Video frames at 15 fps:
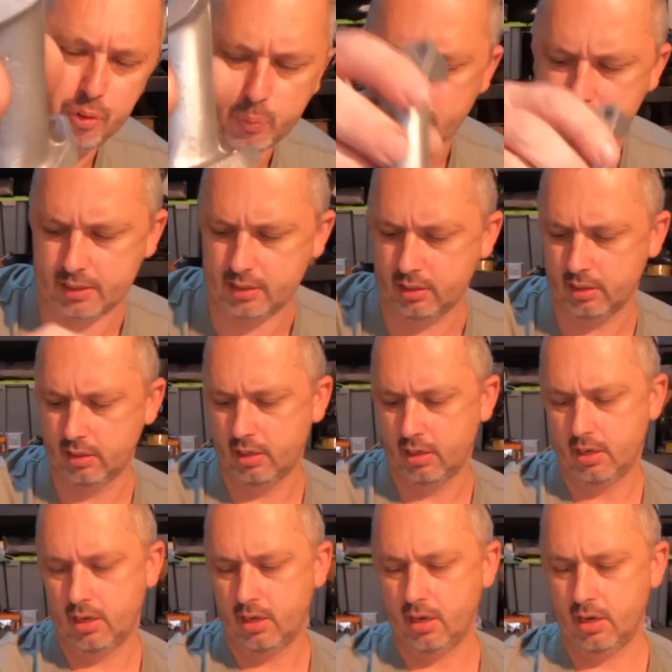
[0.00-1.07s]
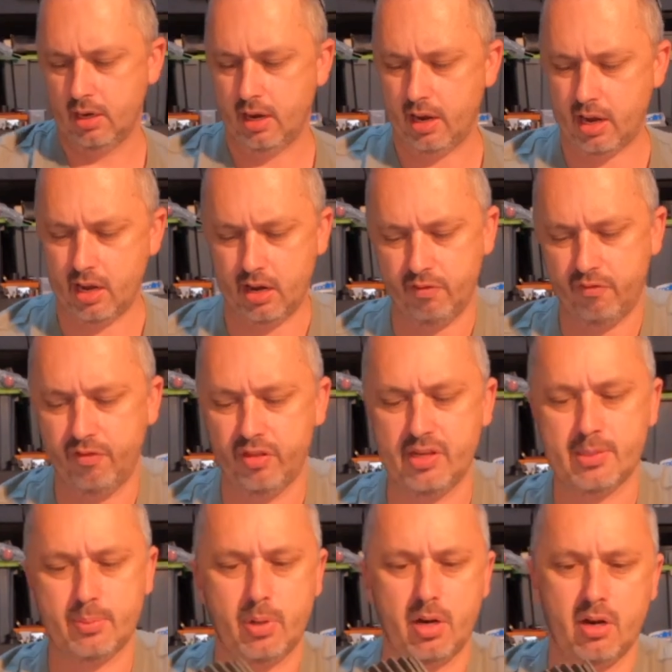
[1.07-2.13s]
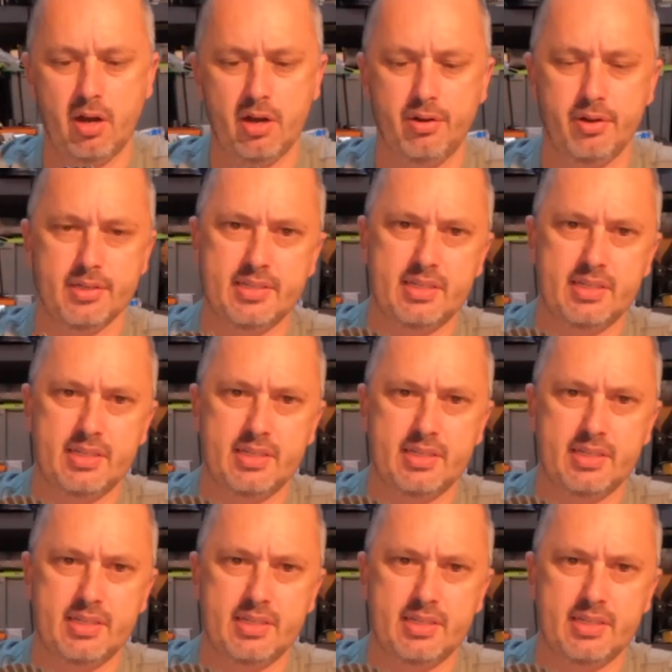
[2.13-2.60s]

new one and for this one I got